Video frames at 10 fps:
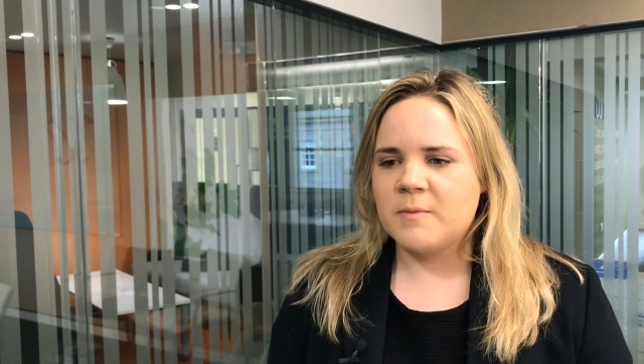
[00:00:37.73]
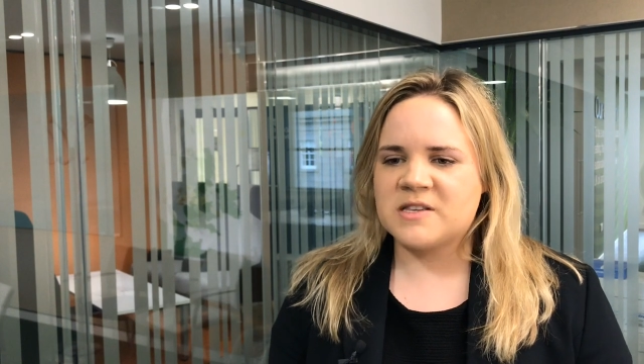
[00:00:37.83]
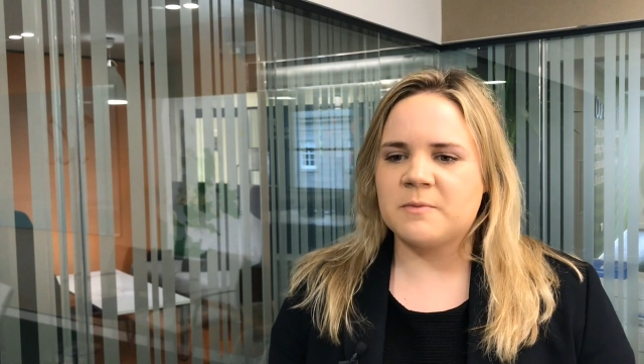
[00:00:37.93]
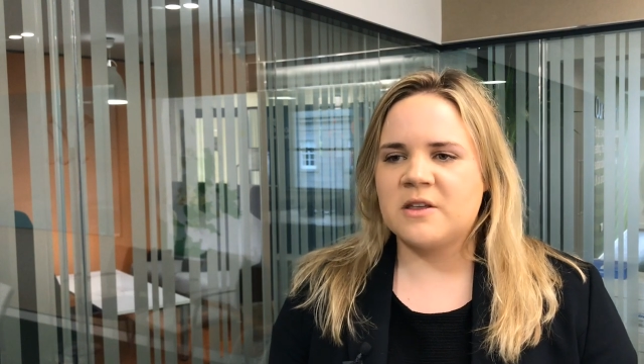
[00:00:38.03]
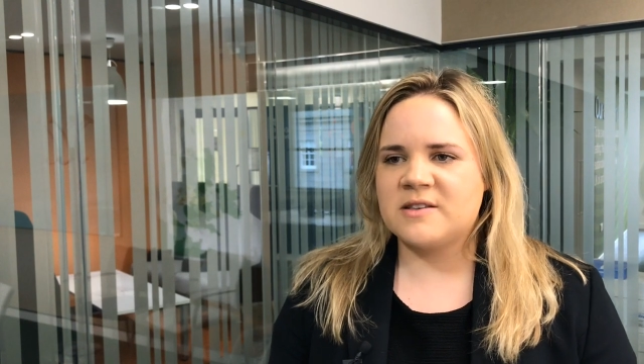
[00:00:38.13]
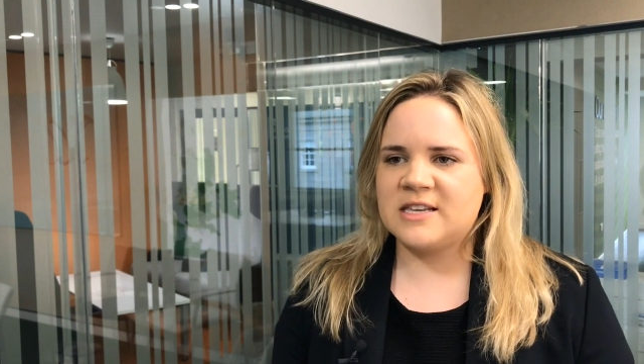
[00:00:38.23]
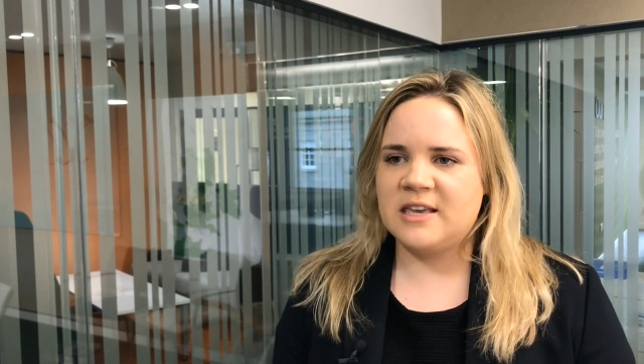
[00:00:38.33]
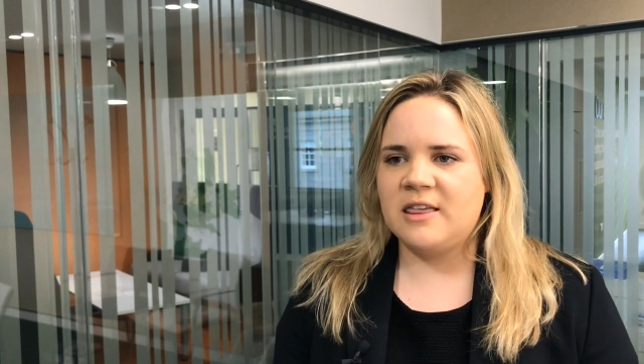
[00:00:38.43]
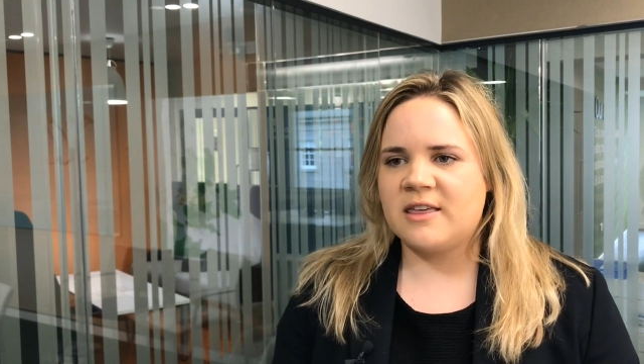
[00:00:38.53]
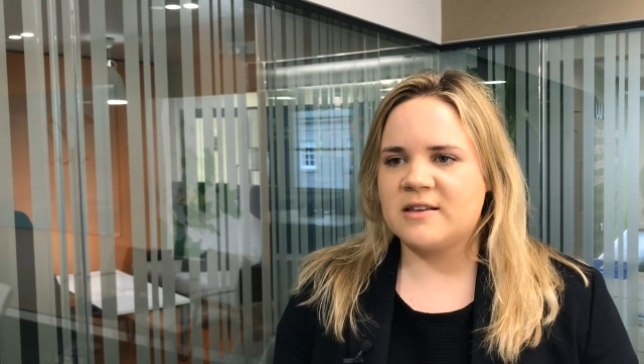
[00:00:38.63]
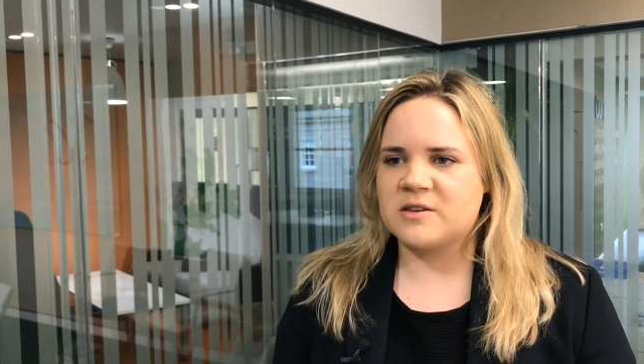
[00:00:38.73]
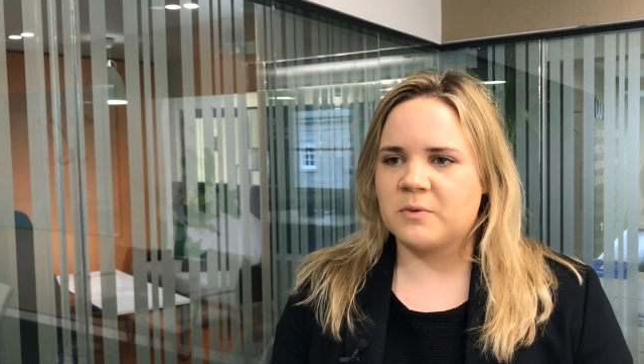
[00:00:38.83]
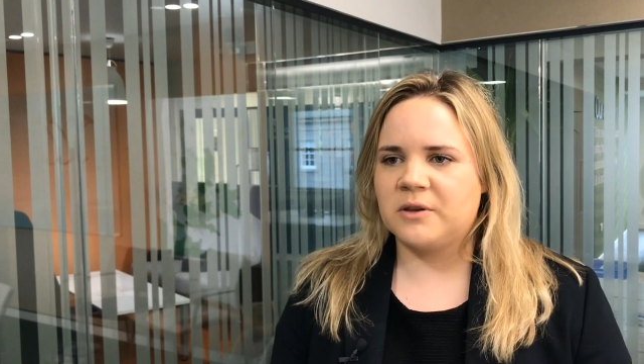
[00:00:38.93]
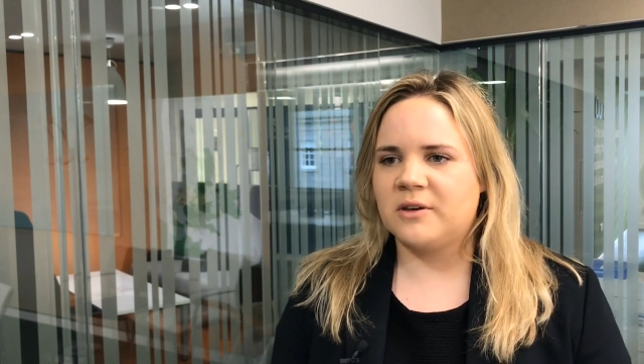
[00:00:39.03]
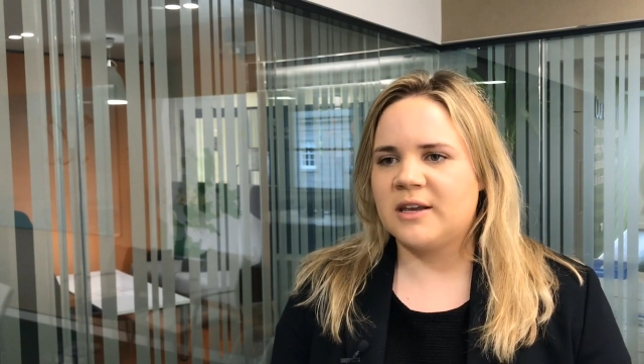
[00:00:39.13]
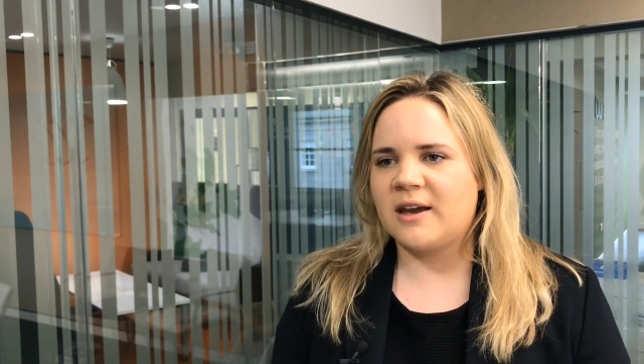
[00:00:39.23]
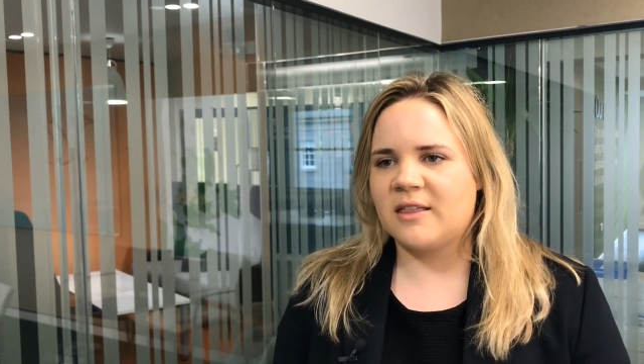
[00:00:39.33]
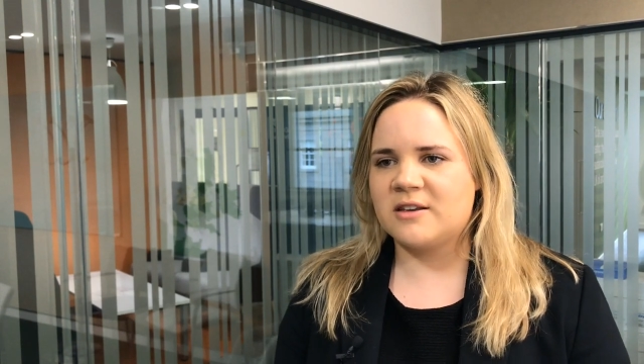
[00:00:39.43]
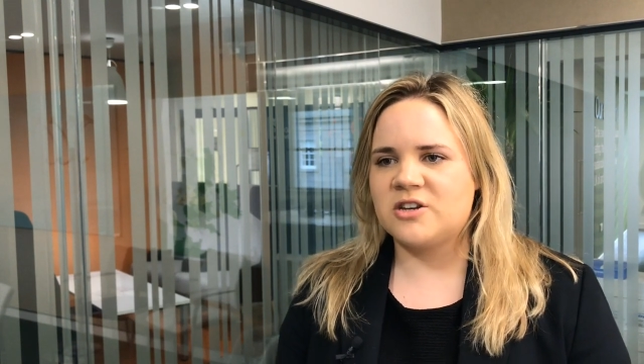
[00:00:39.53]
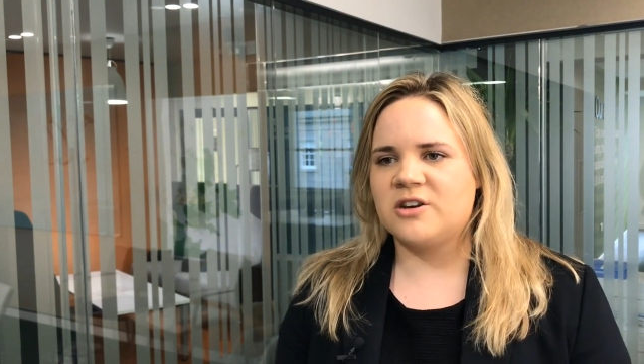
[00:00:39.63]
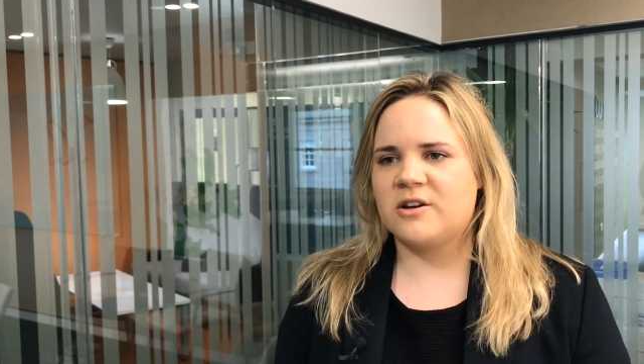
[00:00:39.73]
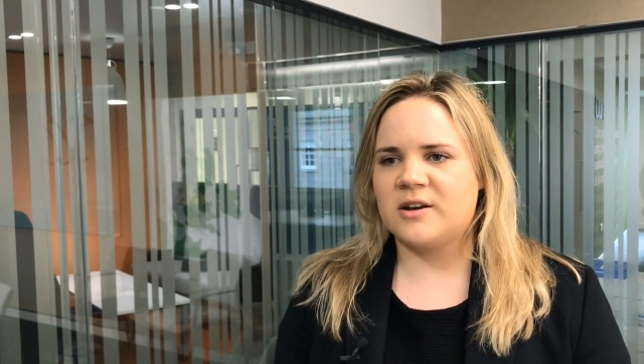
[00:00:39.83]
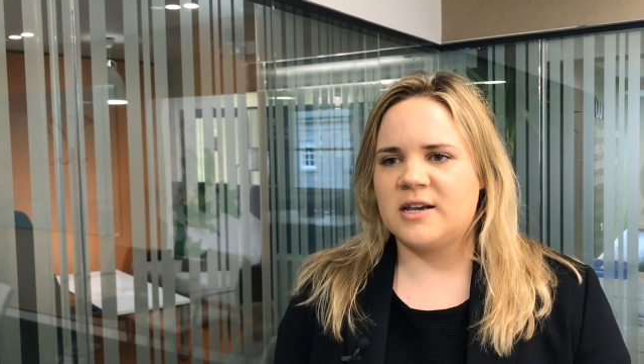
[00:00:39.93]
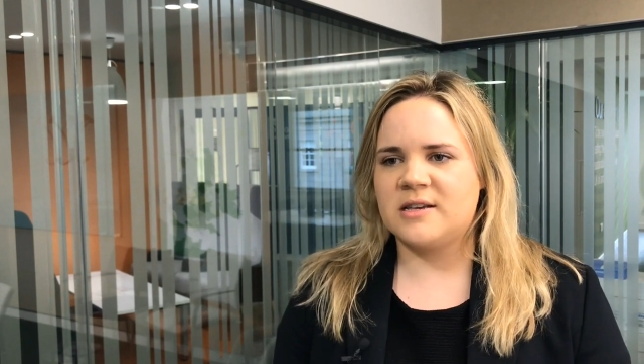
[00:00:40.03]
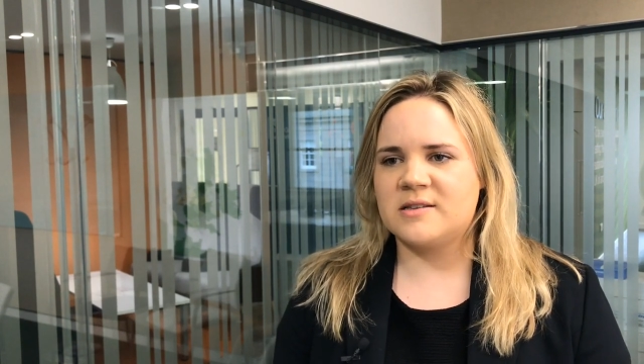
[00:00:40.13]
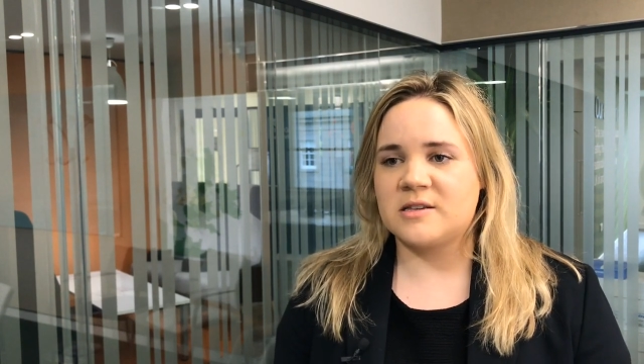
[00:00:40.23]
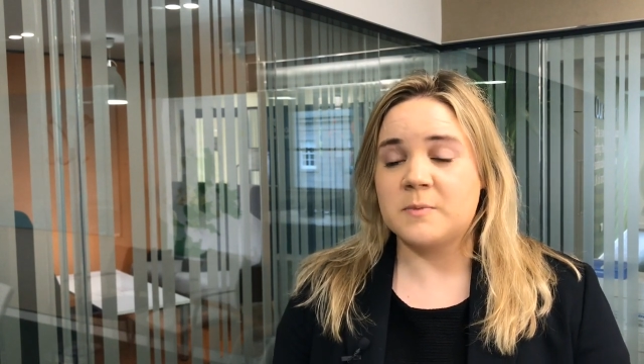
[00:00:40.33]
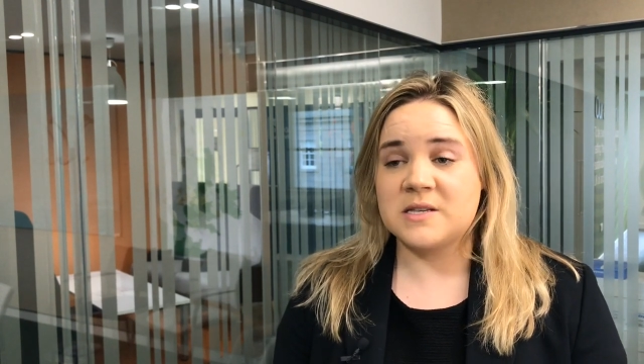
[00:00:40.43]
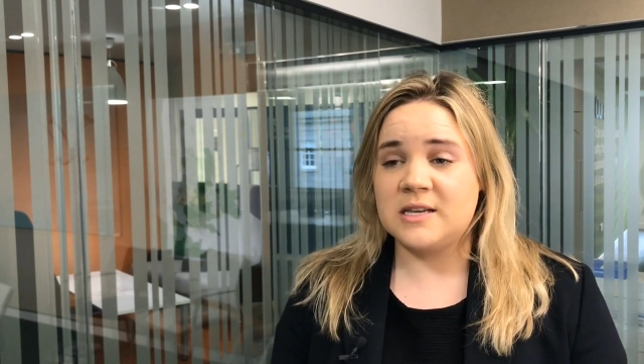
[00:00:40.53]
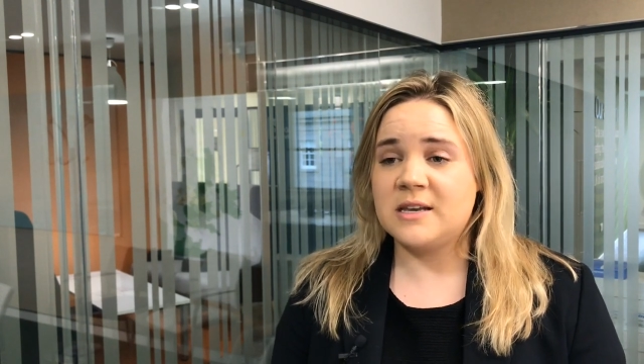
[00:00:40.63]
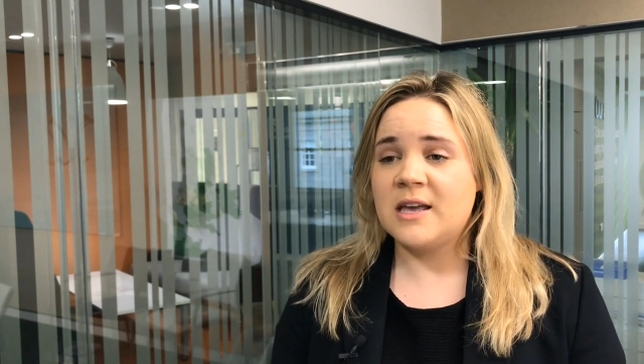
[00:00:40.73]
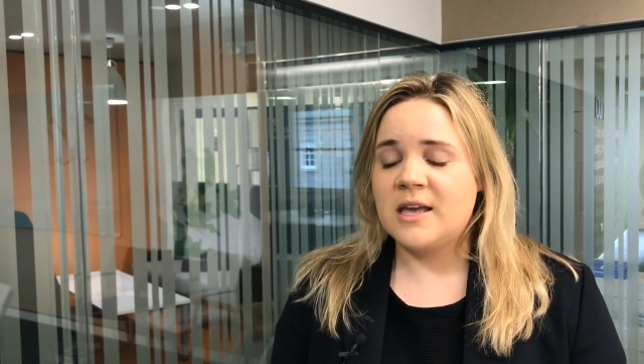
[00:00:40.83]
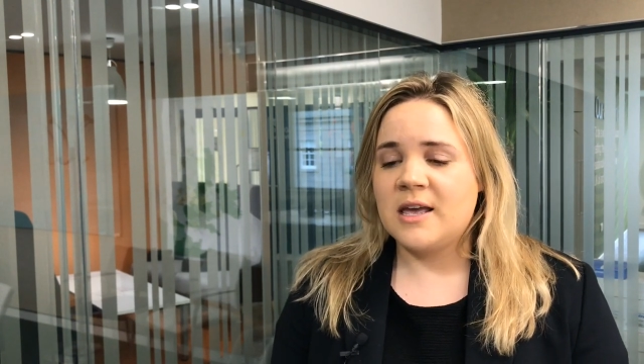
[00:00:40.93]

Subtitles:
But some of the key things that we're looking at this year is subsea.